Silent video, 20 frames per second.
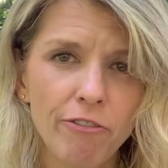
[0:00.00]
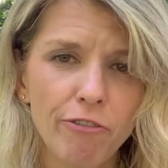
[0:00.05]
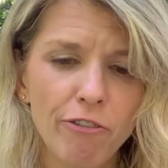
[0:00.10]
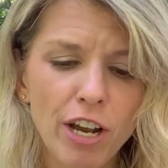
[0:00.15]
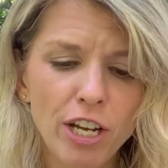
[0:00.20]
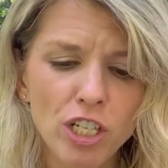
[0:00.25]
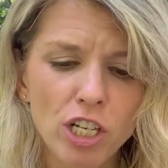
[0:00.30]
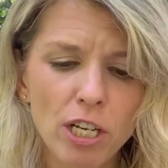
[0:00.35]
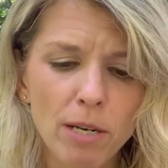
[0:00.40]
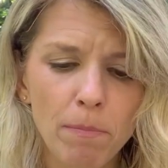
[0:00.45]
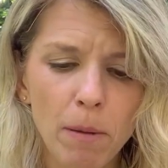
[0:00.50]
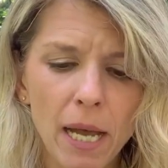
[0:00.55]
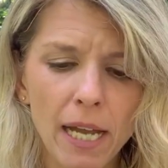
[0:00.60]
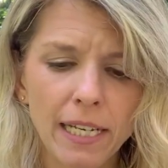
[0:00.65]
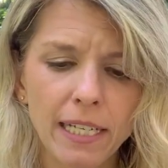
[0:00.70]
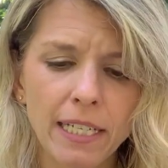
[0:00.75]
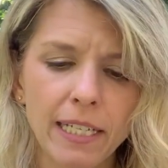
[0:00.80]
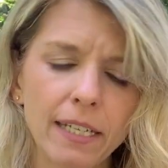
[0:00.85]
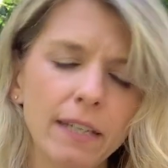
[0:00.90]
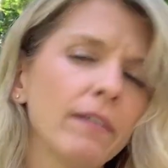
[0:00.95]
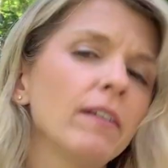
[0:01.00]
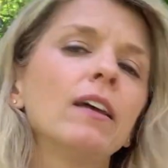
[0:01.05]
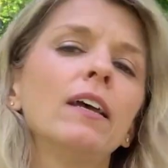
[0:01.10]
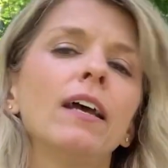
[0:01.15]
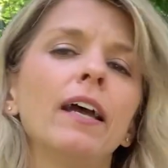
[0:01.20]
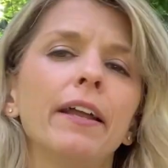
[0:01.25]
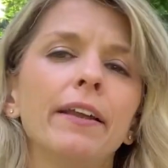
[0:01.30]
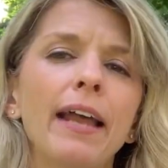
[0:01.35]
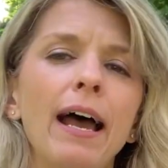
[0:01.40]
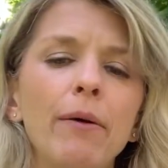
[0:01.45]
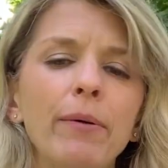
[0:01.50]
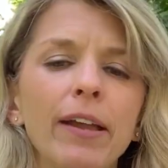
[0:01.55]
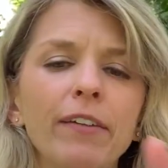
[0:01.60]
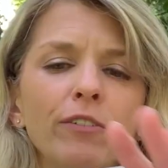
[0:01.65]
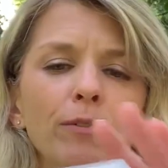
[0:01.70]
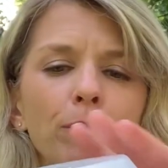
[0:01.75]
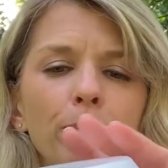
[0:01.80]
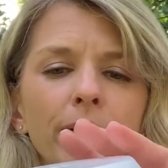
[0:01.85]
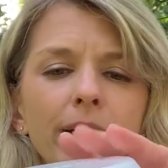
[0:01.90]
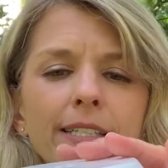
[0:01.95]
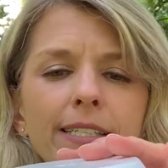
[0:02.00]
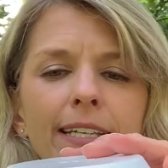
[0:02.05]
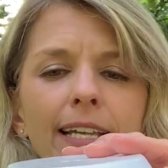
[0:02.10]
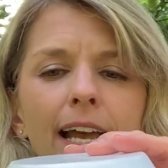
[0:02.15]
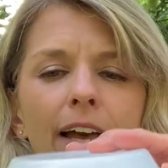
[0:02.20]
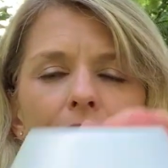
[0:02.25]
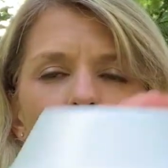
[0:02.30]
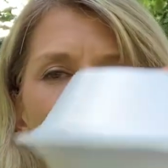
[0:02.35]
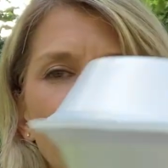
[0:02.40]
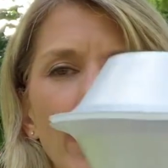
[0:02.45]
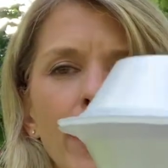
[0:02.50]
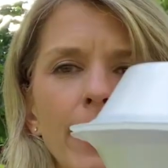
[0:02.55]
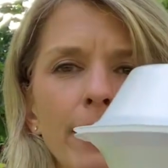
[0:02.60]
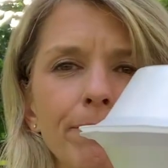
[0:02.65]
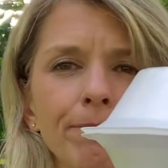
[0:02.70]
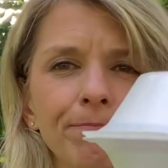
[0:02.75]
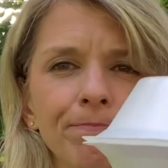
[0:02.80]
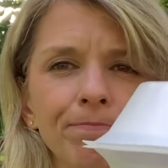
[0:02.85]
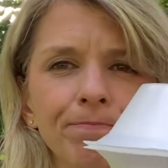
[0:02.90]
fresh and piney. Now we have to put it together, right?